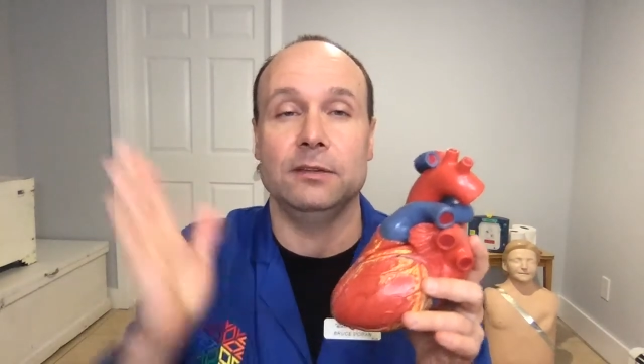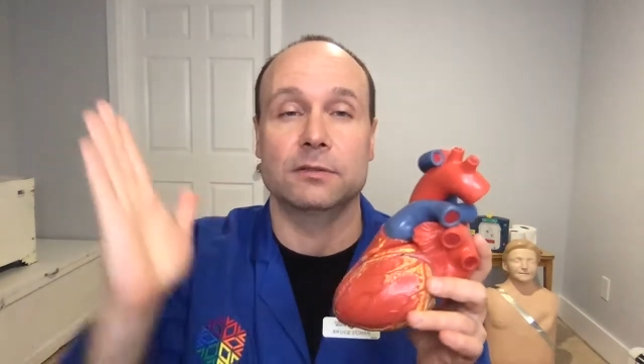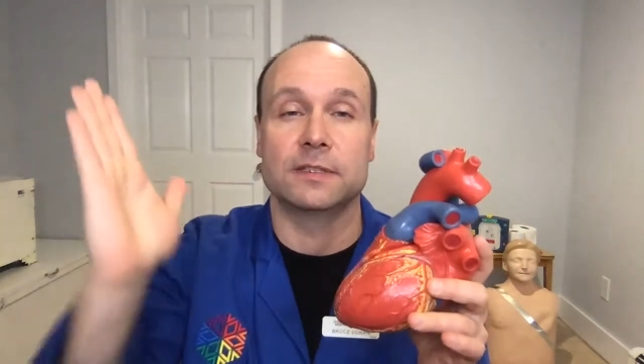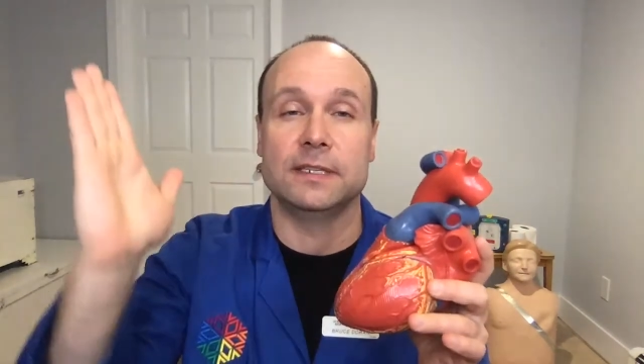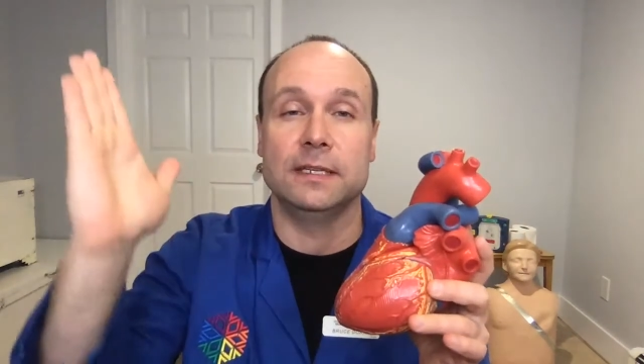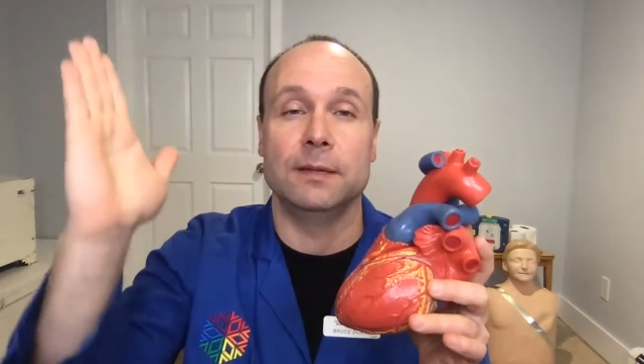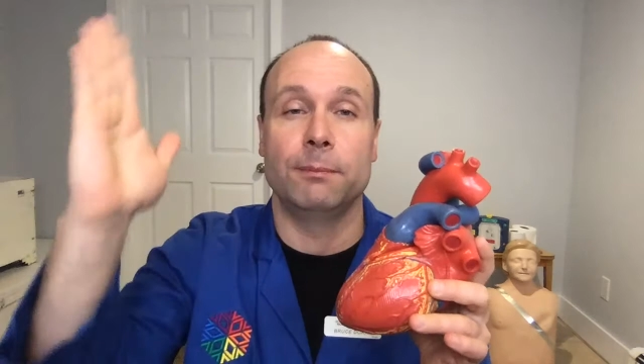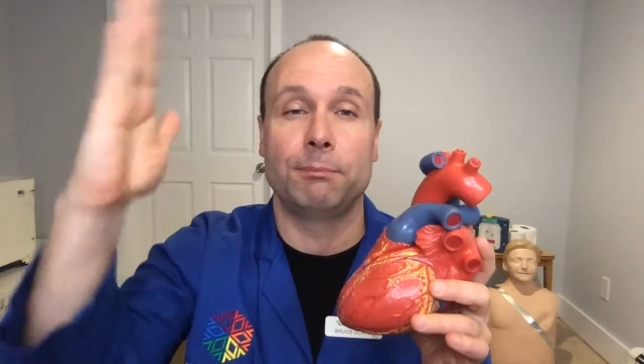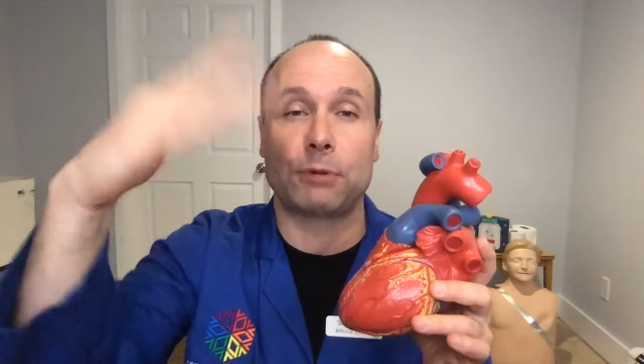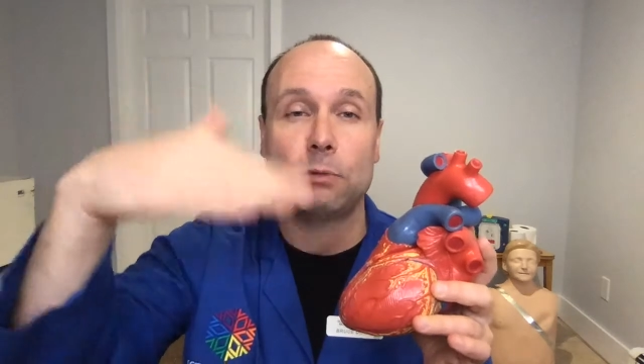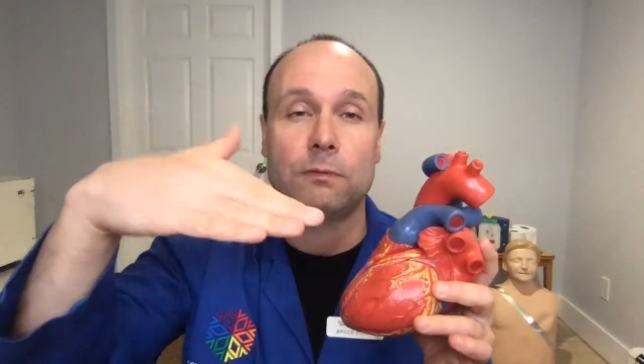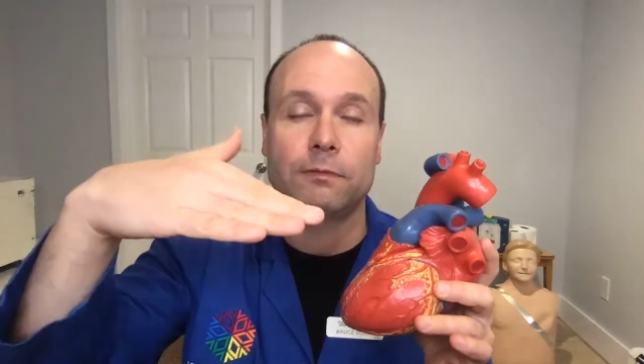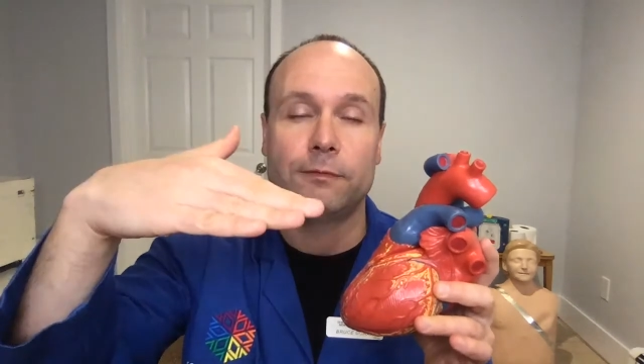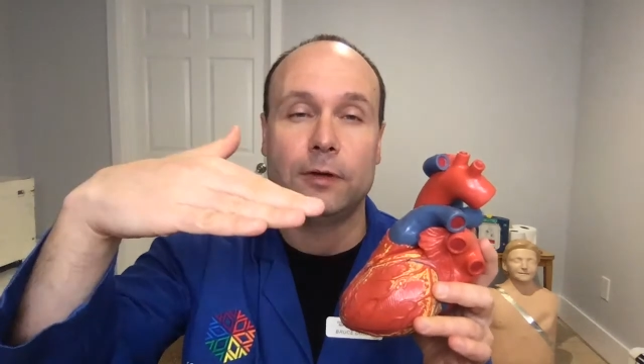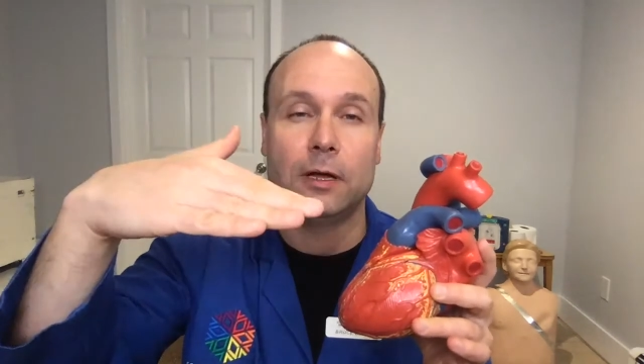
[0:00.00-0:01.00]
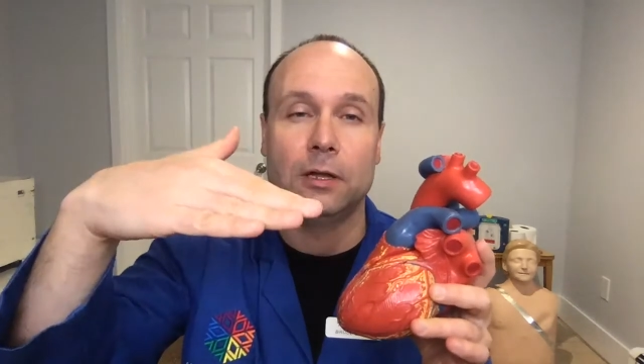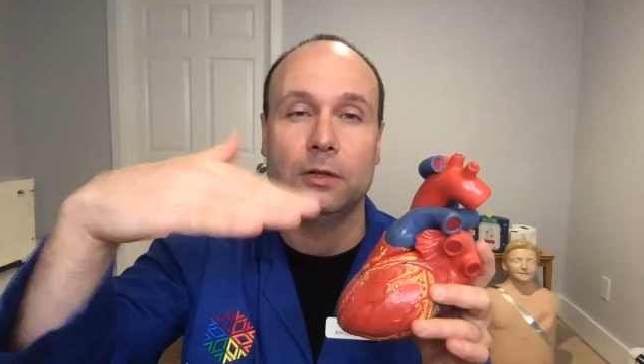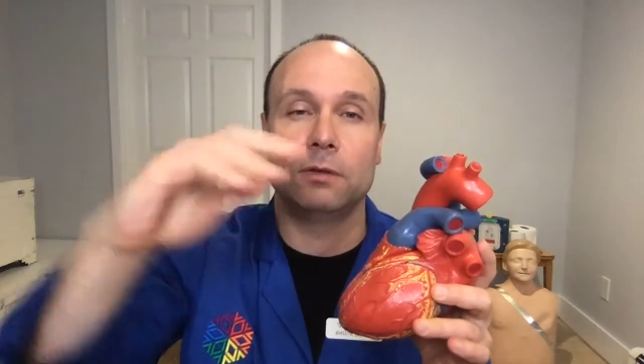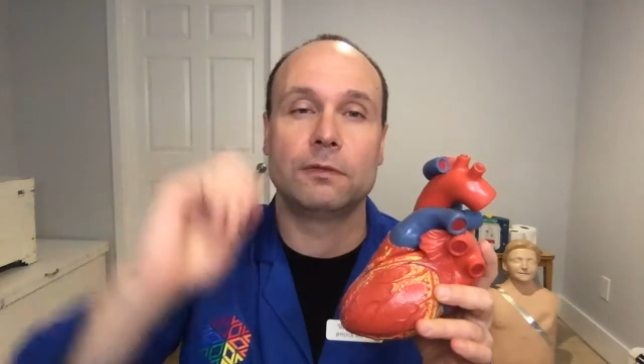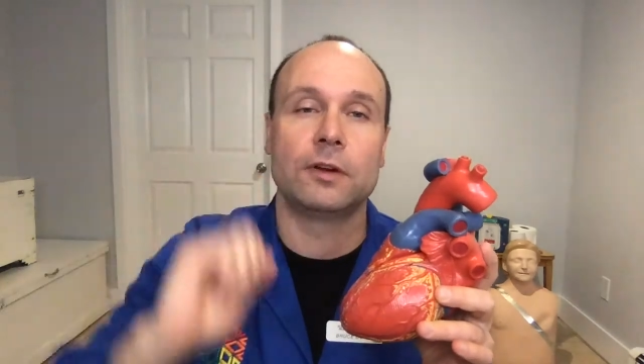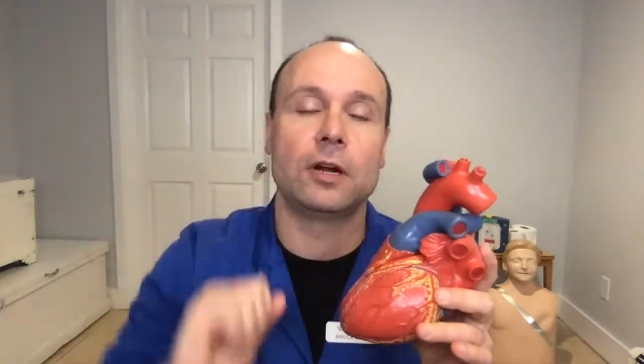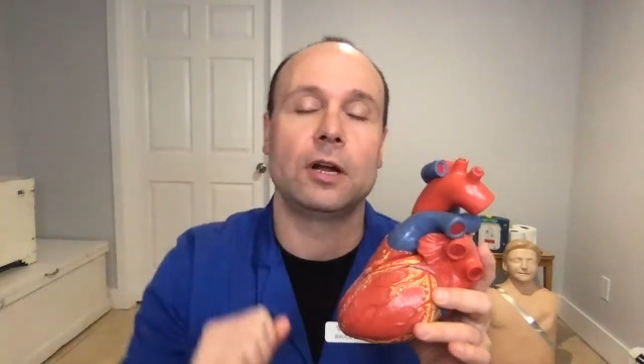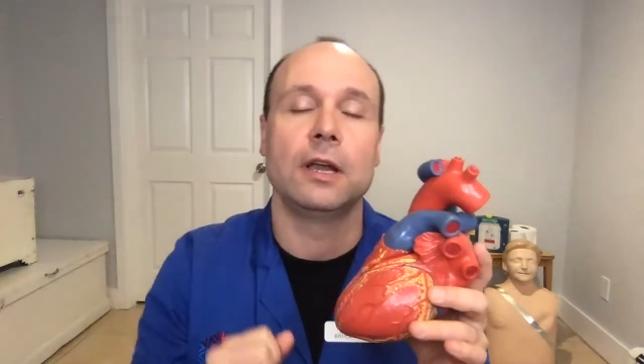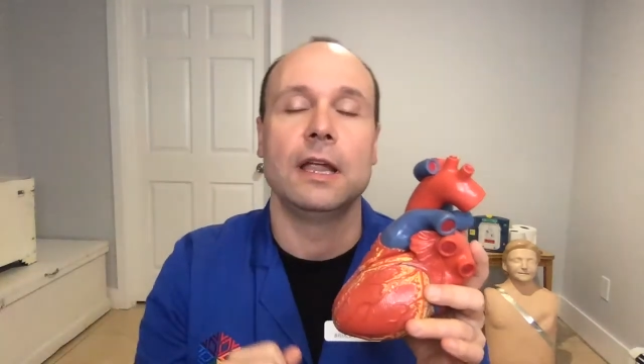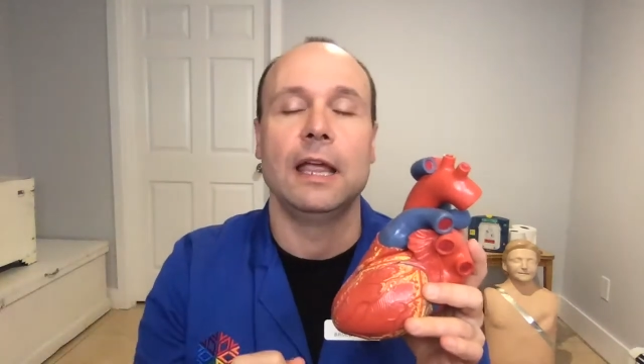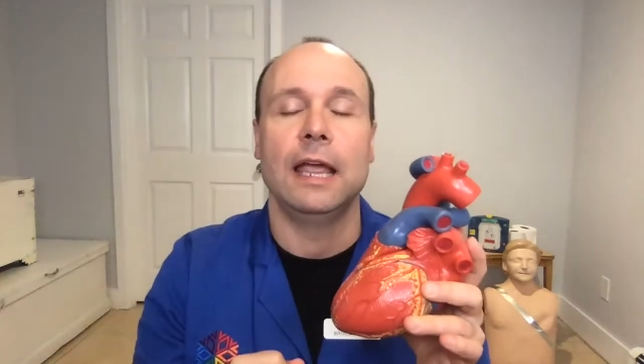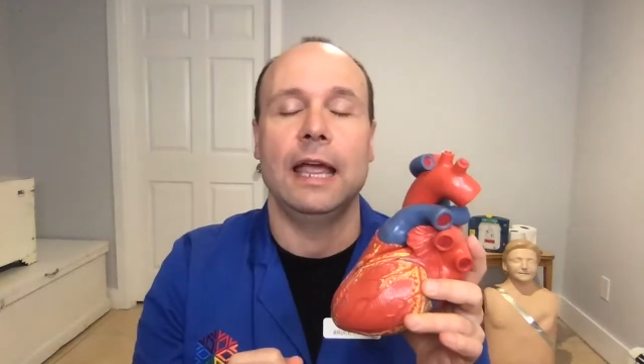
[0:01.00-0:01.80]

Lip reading: You'll see them fall over